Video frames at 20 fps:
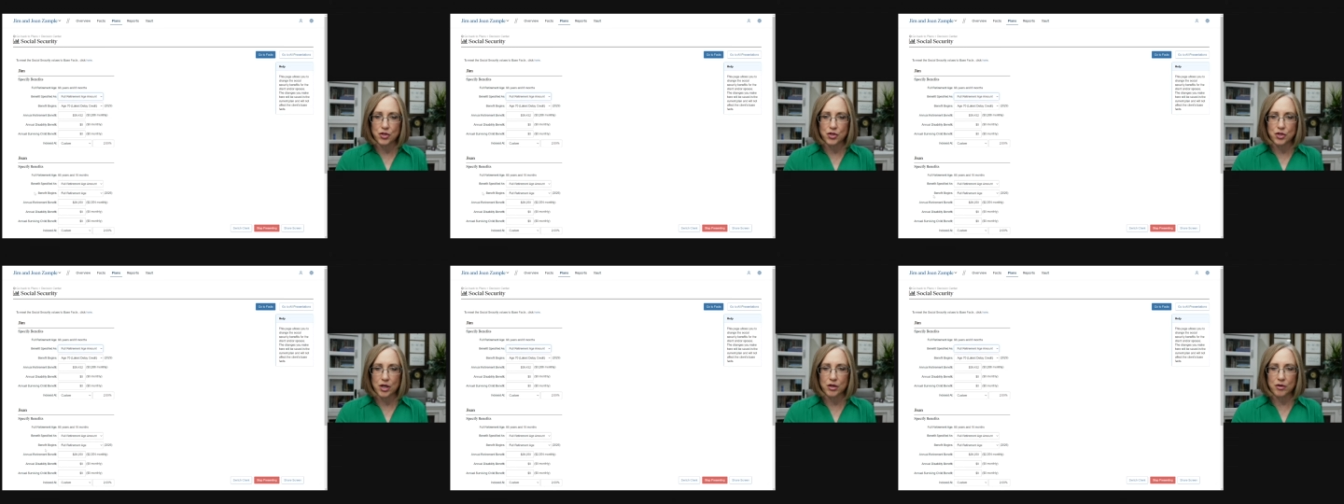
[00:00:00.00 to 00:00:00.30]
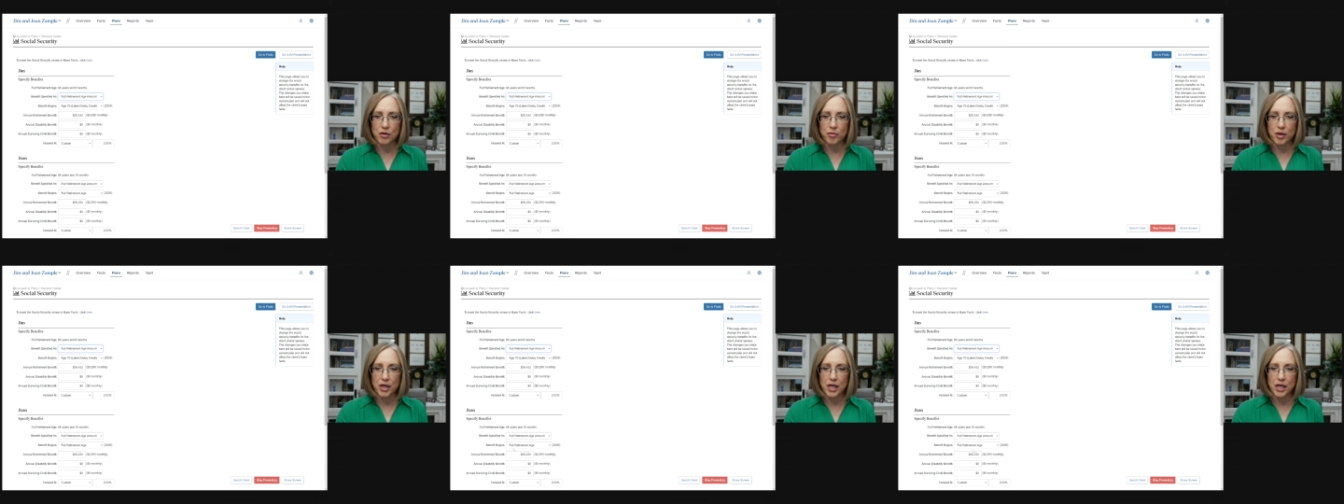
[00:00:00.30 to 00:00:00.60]

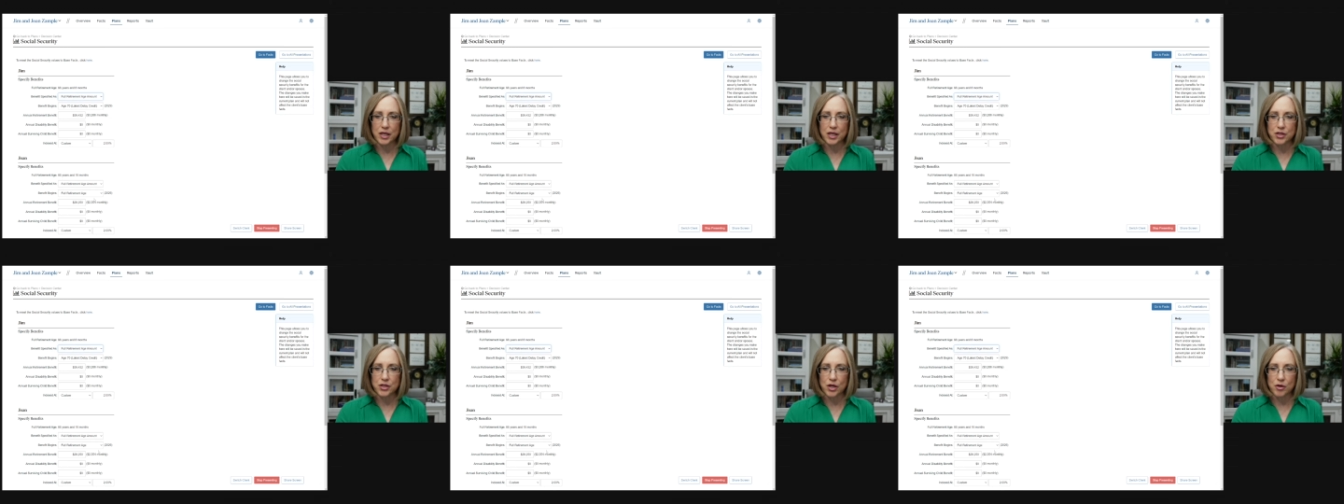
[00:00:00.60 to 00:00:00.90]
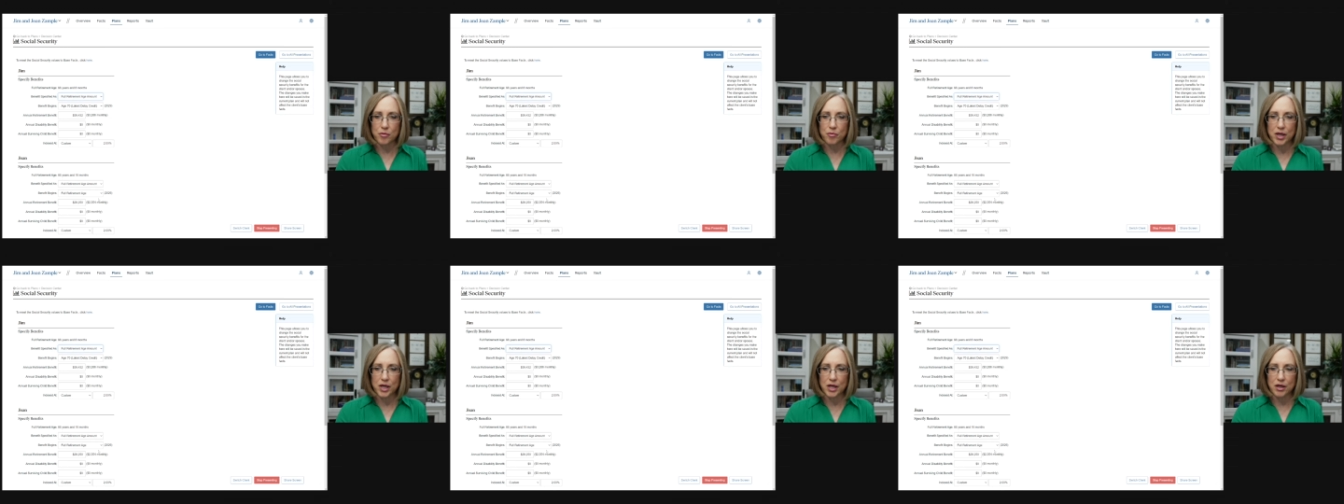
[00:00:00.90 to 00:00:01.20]
Joan begins
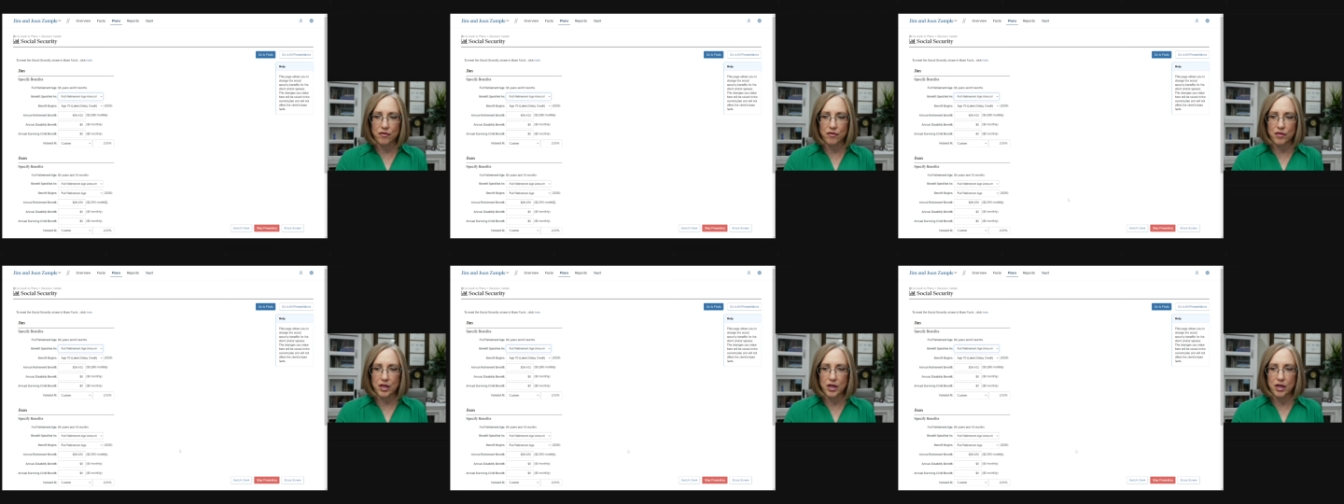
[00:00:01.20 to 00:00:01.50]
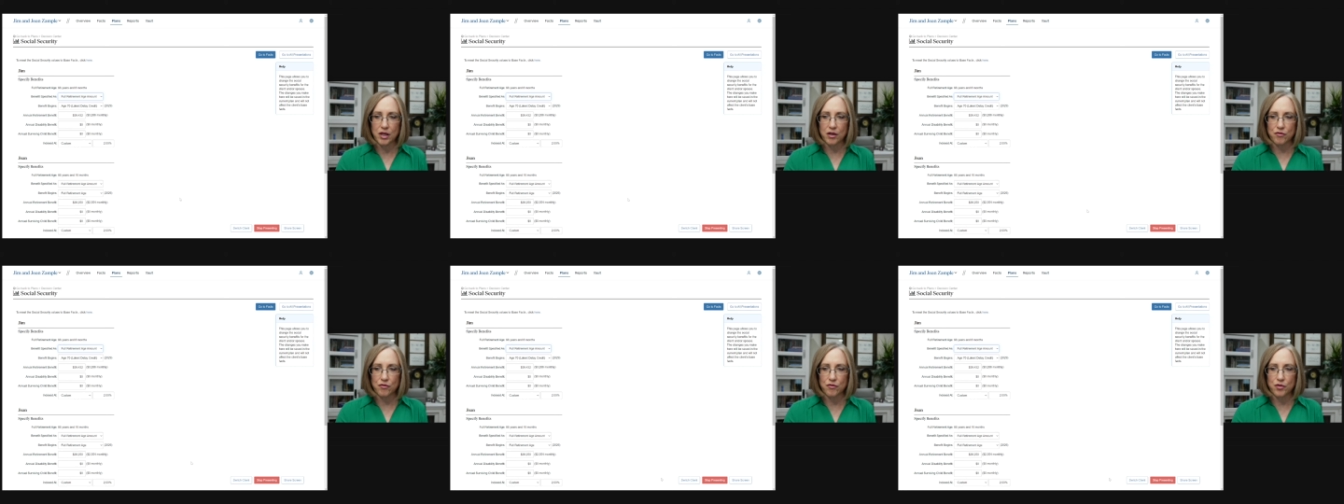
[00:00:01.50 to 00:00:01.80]
her
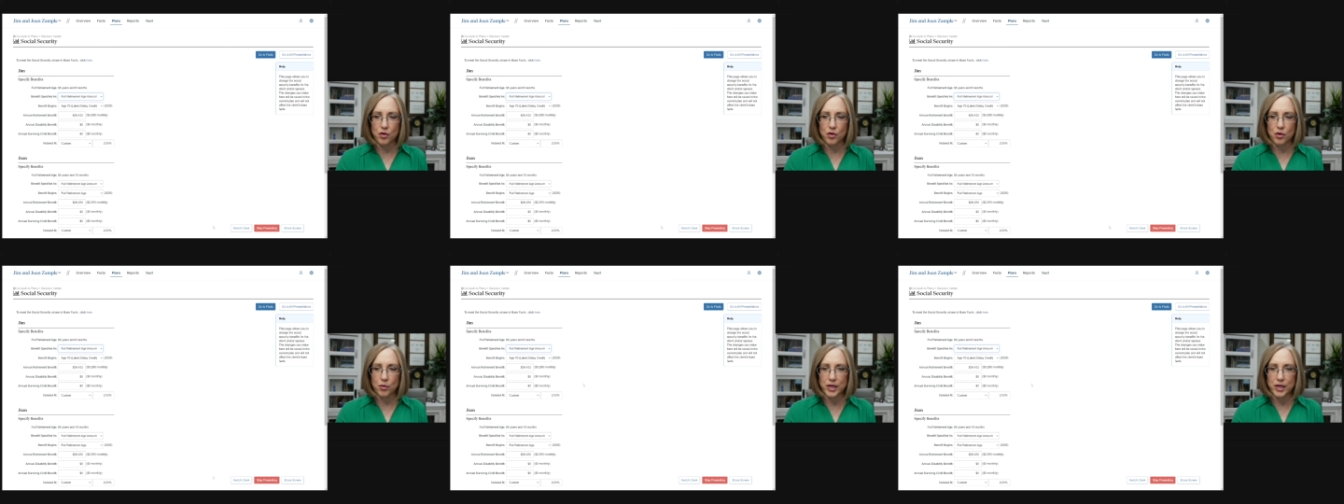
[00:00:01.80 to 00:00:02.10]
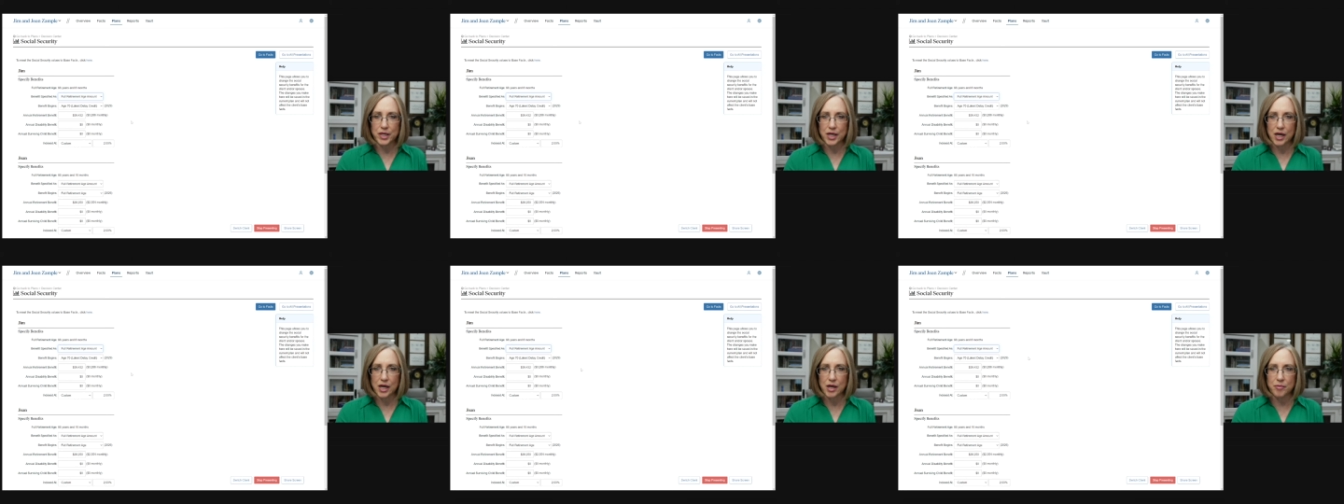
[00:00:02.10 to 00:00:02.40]
benefit at full
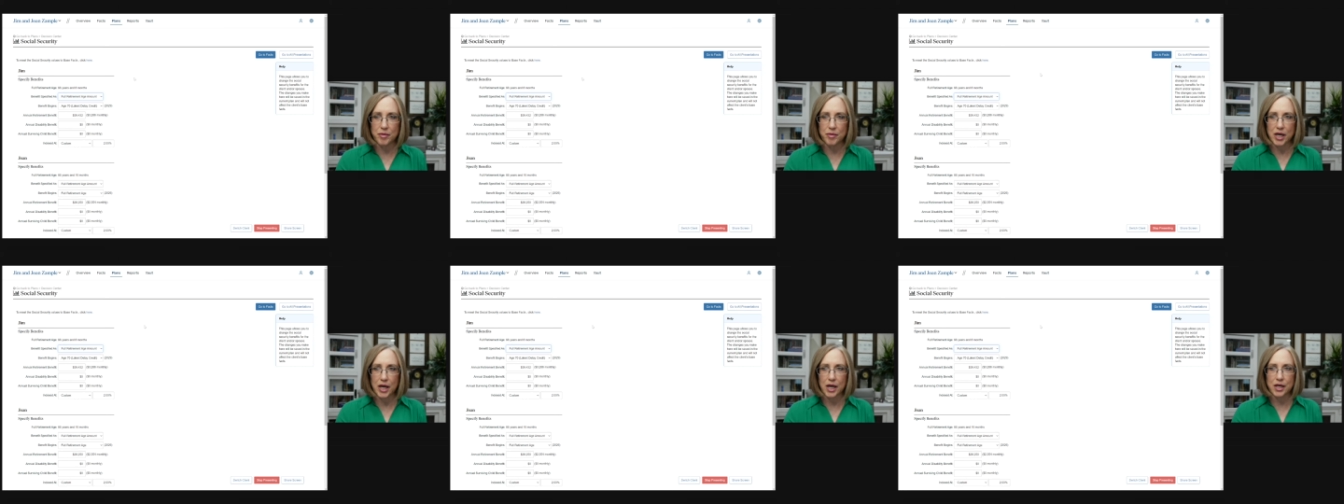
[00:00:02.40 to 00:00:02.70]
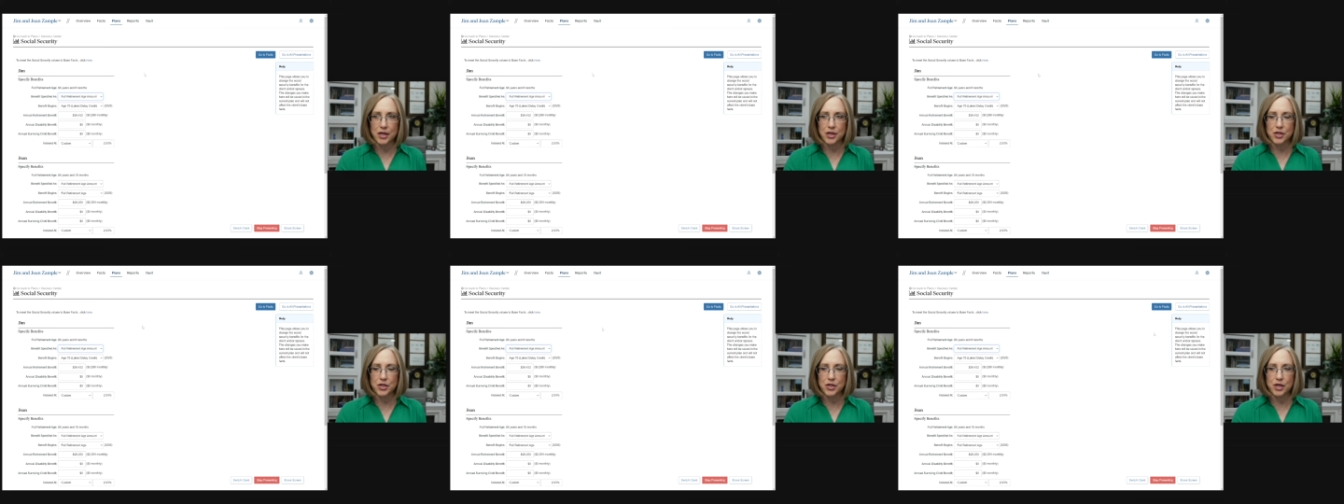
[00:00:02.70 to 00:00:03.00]
retirement
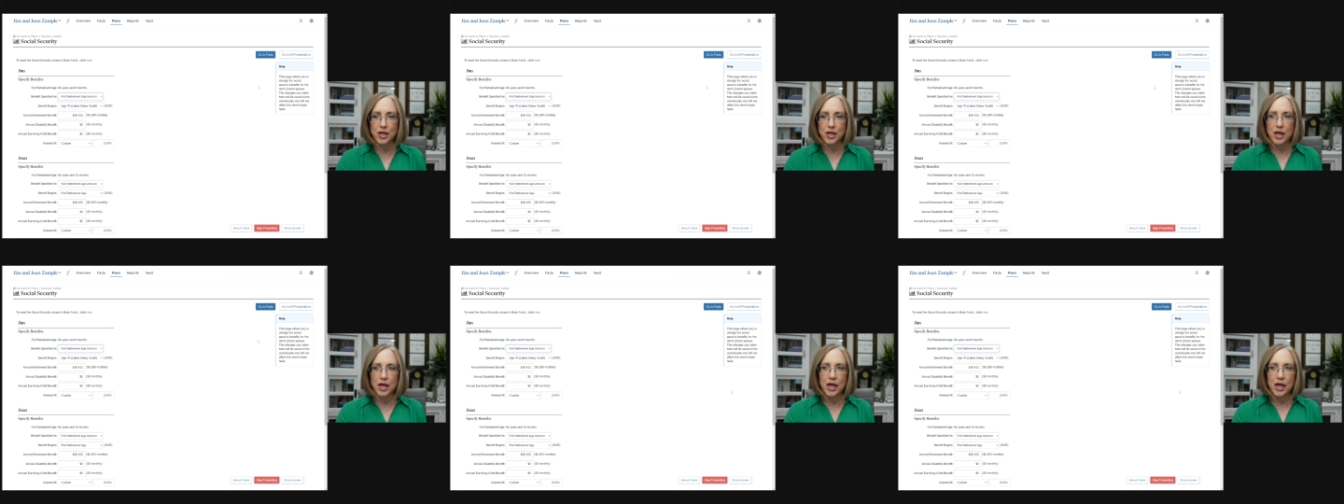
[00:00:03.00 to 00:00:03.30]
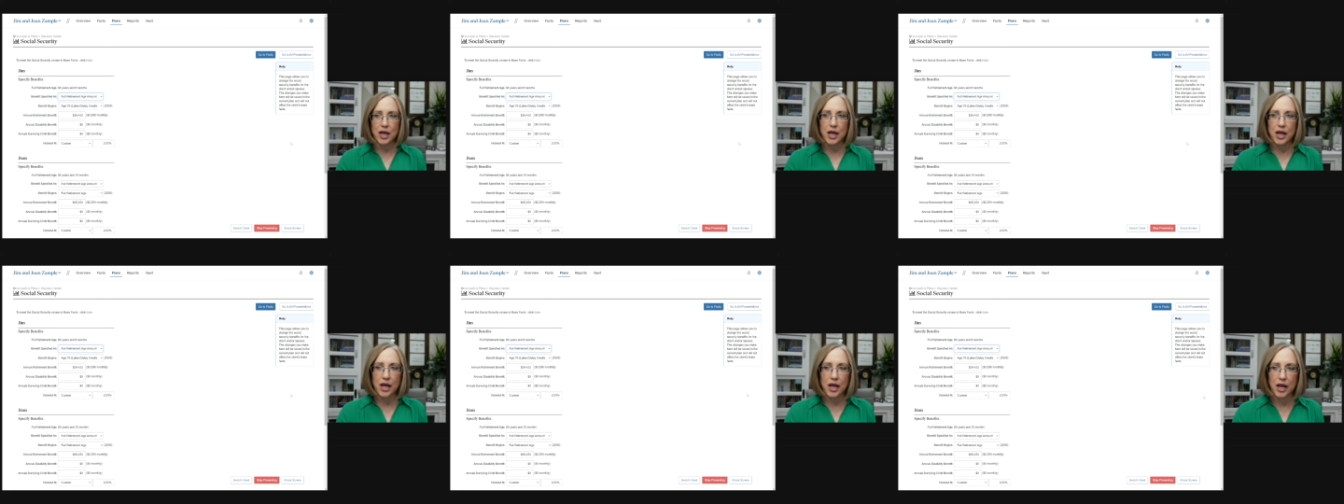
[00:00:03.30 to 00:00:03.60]
age.
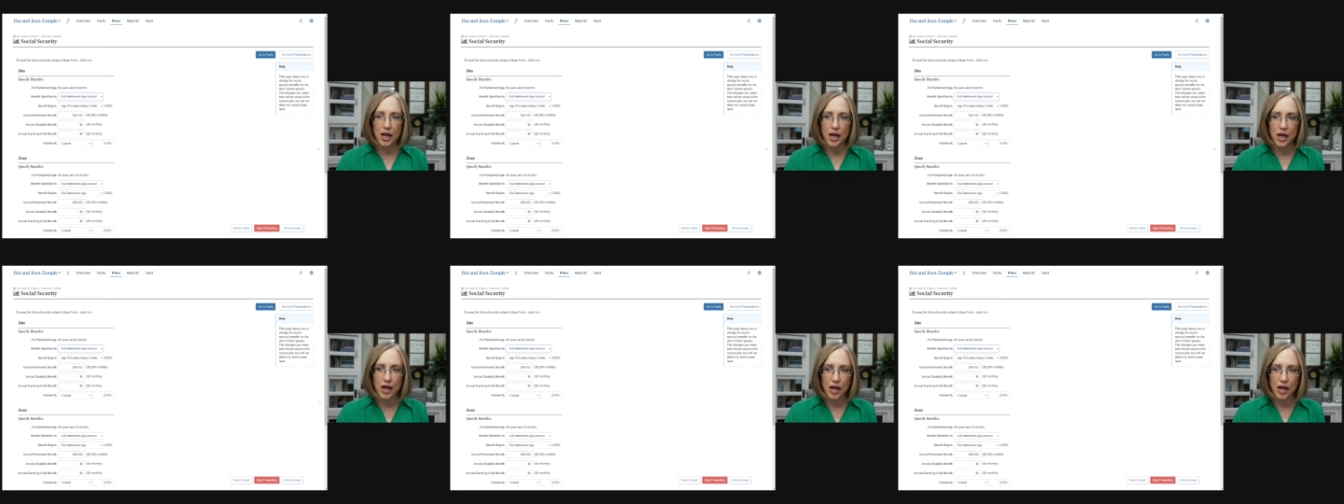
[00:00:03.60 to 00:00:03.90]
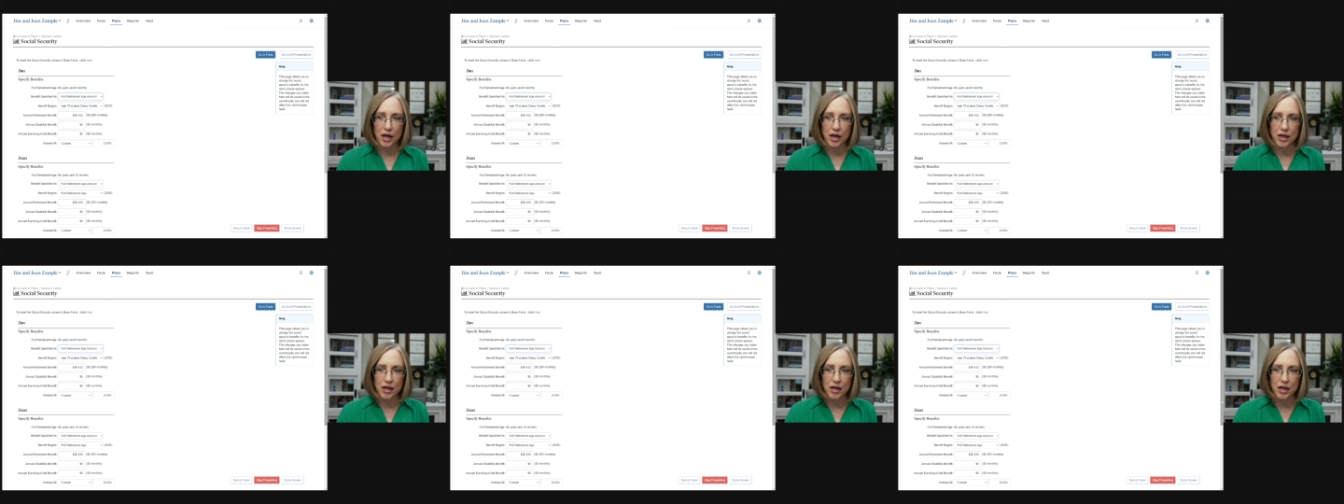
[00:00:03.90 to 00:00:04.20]

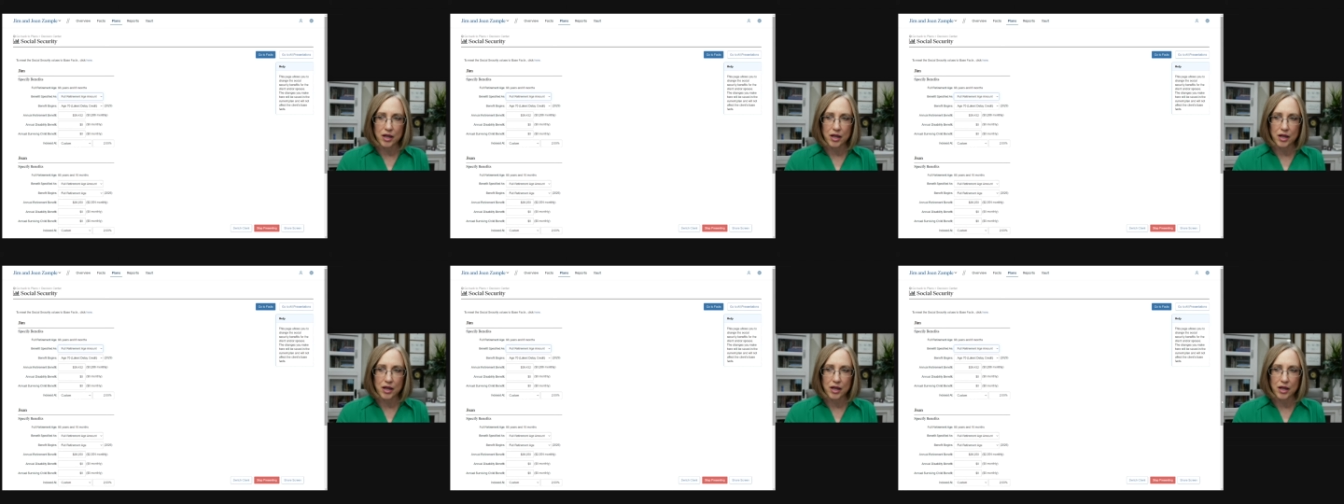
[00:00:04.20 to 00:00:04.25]
And